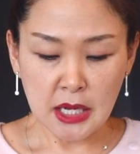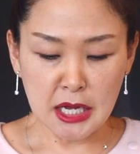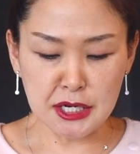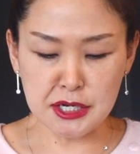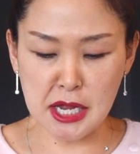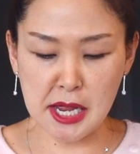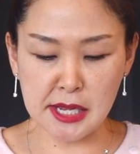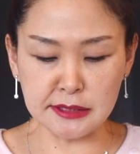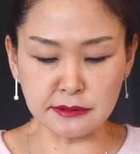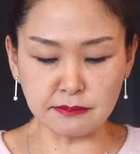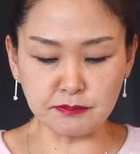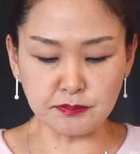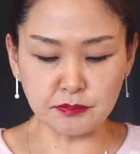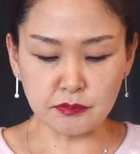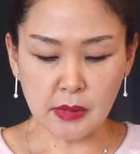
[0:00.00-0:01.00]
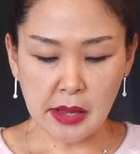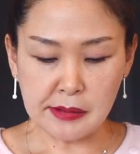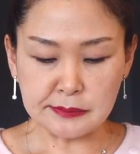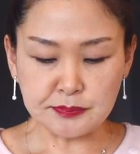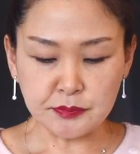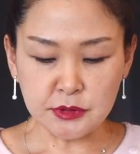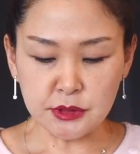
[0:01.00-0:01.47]
And then,
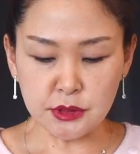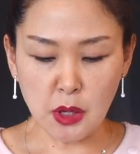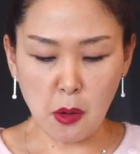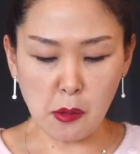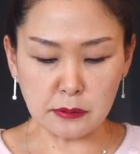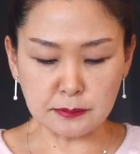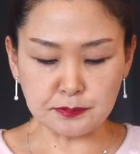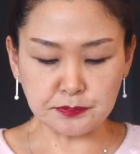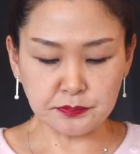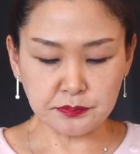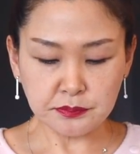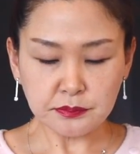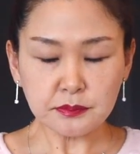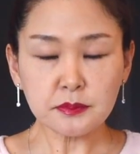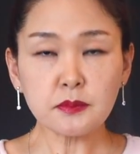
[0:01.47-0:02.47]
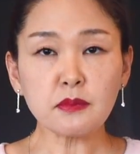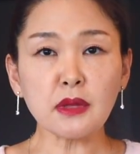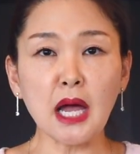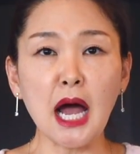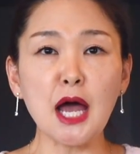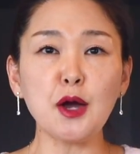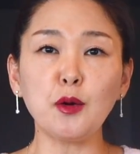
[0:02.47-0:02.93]
so
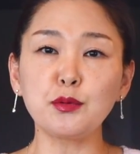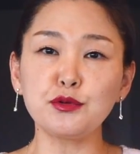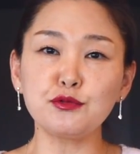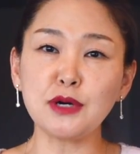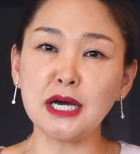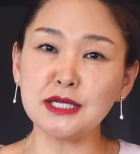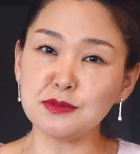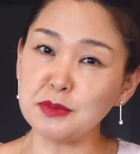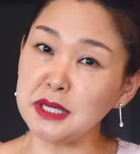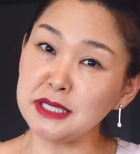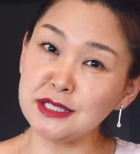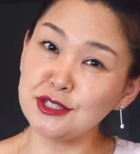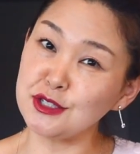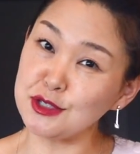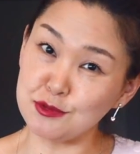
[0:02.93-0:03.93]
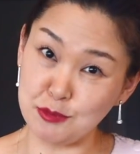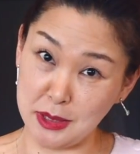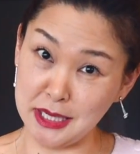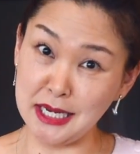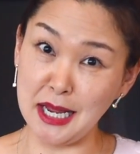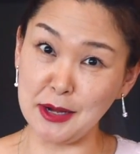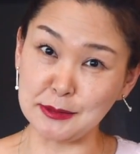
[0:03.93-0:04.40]
I hope you guys made it just
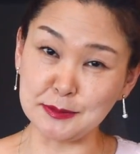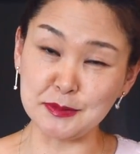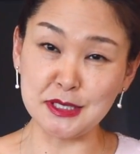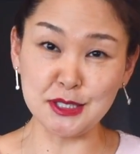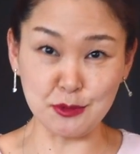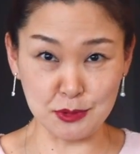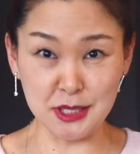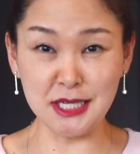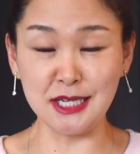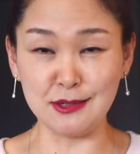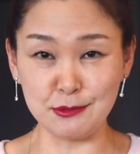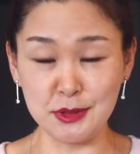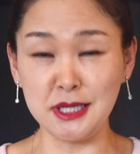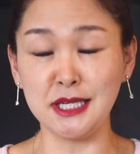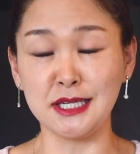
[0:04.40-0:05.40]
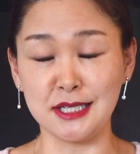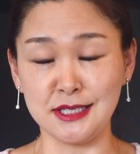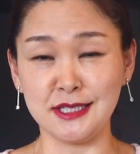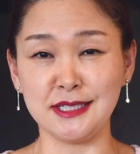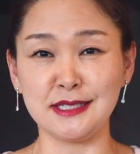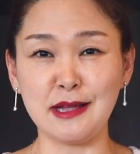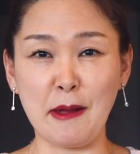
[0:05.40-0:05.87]
right now. It's really, really good.